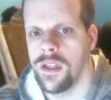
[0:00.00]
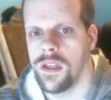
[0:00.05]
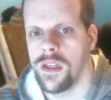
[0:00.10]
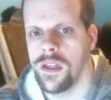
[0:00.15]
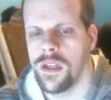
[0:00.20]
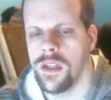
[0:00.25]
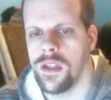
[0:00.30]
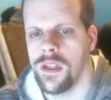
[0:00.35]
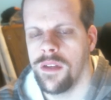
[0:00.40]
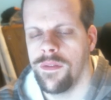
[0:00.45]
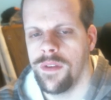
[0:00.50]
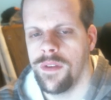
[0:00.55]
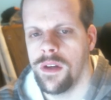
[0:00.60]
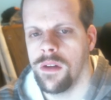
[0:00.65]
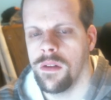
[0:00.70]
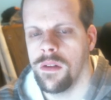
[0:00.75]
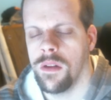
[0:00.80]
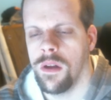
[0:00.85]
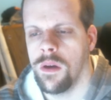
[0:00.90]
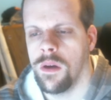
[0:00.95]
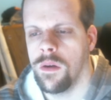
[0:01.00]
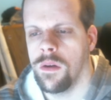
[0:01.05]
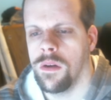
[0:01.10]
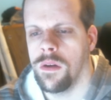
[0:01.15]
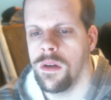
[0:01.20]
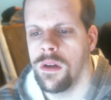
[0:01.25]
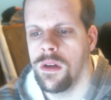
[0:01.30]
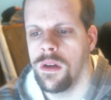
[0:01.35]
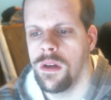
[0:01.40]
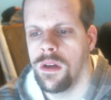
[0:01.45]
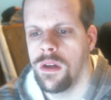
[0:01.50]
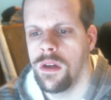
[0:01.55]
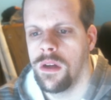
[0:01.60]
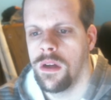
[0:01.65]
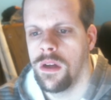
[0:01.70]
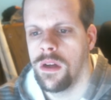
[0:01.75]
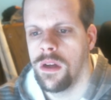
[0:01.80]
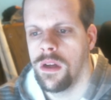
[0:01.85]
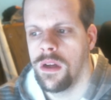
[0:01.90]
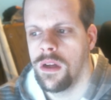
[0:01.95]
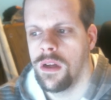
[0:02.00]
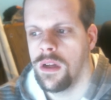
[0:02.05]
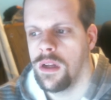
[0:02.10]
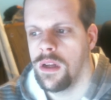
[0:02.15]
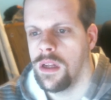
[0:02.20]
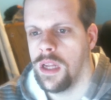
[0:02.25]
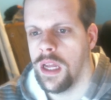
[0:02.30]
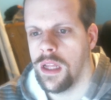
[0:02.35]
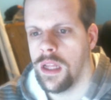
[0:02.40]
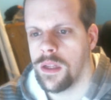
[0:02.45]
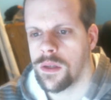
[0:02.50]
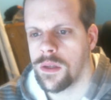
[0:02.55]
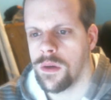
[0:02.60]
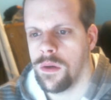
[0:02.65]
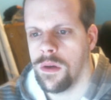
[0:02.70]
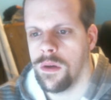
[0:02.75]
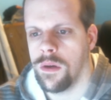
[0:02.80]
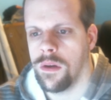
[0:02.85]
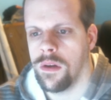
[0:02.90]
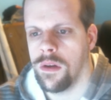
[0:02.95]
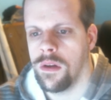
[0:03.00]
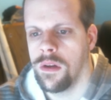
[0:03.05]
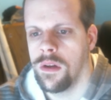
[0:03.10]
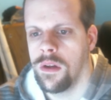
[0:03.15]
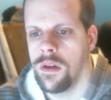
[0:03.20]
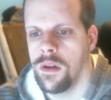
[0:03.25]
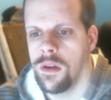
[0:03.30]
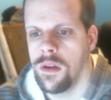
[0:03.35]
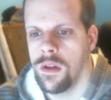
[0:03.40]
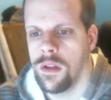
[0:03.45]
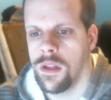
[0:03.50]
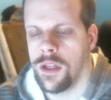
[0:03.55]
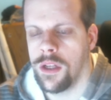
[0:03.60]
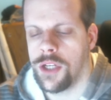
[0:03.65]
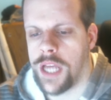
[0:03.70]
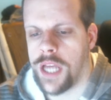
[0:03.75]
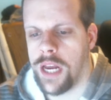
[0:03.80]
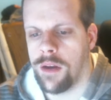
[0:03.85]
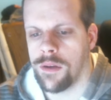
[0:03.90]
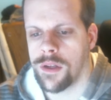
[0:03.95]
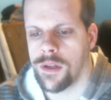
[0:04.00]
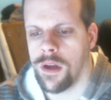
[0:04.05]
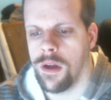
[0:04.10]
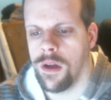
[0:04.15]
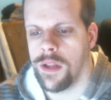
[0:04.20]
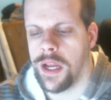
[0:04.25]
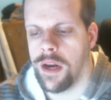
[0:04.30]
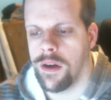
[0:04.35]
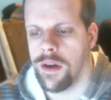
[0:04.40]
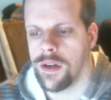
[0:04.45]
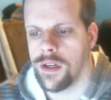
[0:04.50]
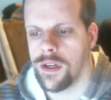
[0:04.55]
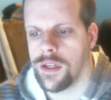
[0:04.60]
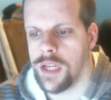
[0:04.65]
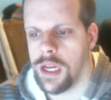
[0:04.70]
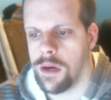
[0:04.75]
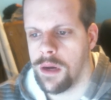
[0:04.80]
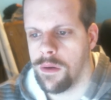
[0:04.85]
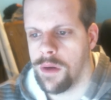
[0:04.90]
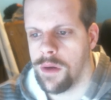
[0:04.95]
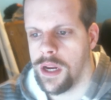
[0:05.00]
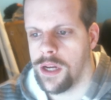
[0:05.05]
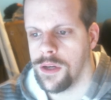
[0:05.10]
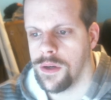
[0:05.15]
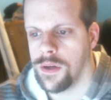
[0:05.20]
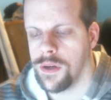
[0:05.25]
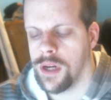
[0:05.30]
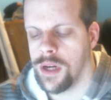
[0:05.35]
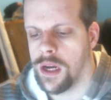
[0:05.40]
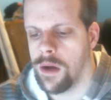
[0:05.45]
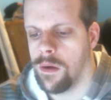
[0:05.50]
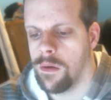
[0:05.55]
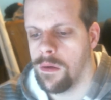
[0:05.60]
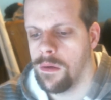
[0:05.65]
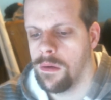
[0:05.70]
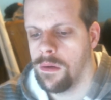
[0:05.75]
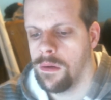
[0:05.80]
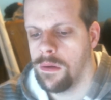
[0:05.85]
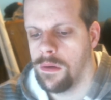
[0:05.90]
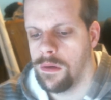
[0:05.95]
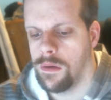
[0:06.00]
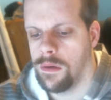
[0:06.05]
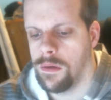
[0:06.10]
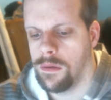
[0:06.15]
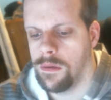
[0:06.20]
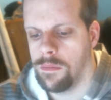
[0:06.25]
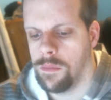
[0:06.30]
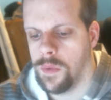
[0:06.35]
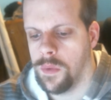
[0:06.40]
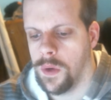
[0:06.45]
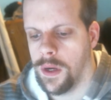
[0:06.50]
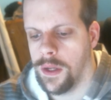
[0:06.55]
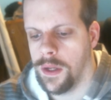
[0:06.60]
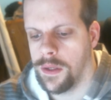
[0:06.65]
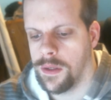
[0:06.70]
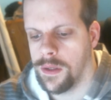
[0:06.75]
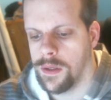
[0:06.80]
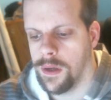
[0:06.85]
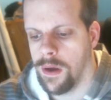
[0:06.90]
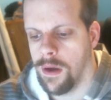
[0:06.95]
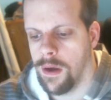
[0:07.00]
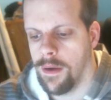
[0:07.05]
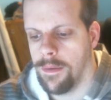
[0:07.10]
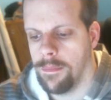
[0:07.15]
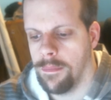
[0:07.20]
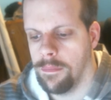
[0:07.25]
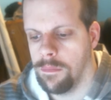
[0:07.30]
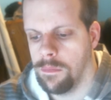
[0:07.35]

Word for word: if it'll load. Yeah, let's go to the channel is called Eric the Tater Rager now, but um,